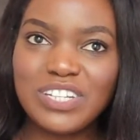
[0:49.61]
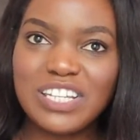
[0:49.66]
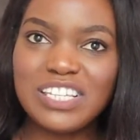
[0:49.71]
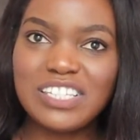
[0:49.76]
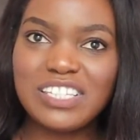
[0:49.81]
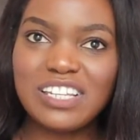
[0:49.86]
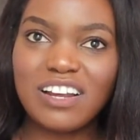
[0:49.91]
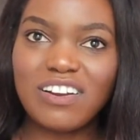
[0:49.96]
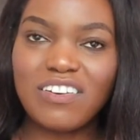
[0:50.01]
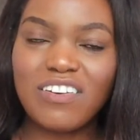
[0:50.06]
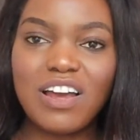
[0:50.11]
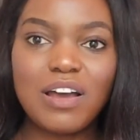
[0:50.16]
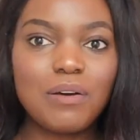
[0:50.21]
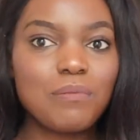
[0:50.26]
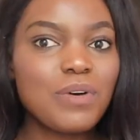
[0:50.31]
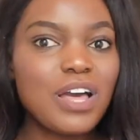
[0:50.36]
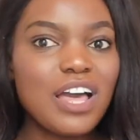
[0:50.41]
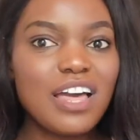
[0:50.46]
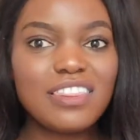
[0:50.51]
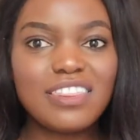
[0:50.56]

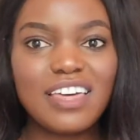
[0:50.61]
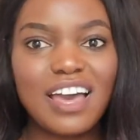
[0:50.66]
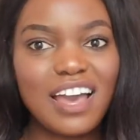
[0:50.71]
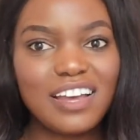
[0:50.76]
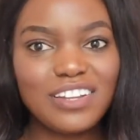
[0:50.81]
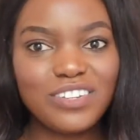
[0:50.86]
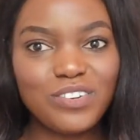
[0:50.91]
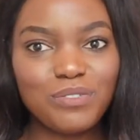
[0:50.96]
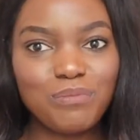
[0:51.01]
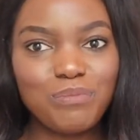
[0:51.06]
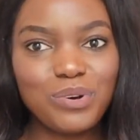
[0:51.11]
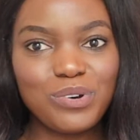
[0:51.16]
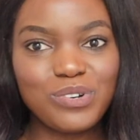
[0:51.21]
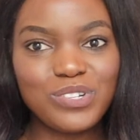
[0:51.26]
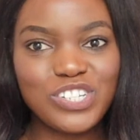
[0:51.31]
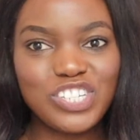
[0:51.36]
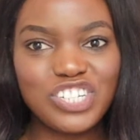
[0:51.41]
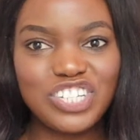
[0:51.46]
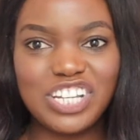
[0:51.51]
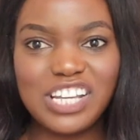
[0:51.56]
Instagram that I don't
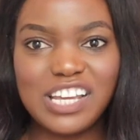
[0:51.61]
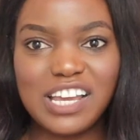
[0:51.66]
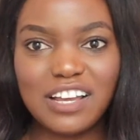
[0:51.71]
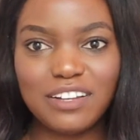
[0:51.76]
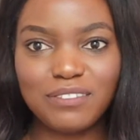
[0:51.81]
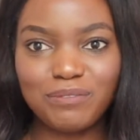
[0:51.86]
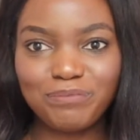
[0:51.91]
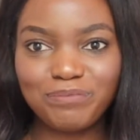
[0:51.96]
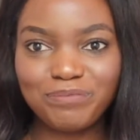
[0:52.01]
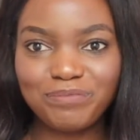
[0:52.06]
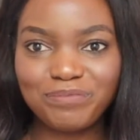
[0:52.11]
post here.